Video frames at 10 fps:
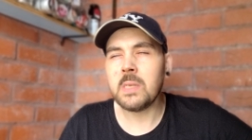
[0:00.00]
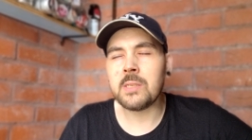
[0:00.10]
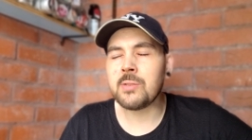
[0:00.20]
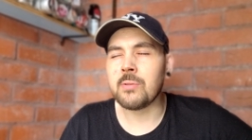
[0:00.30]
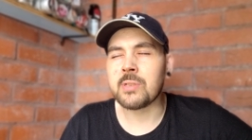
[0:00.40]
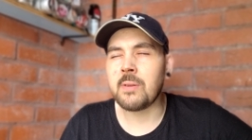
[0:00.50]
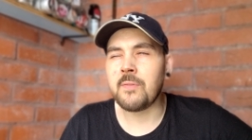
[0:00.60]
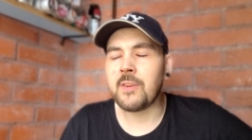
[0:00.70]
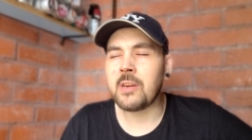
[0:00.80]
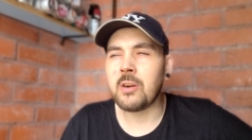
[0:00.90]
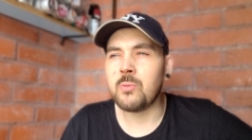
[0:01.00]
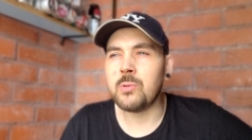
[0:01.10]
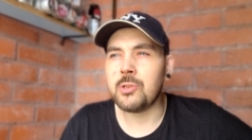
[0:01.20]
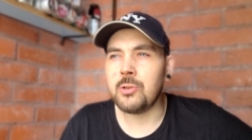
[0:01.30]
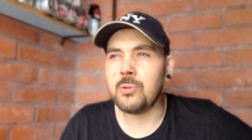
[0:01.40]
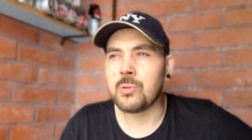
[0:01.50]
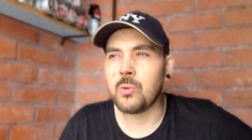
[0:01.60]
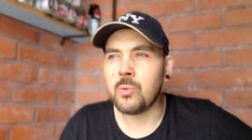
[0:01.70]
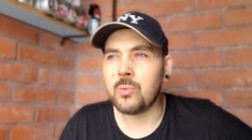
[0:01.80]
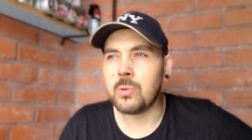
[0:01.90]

it's not something I would use all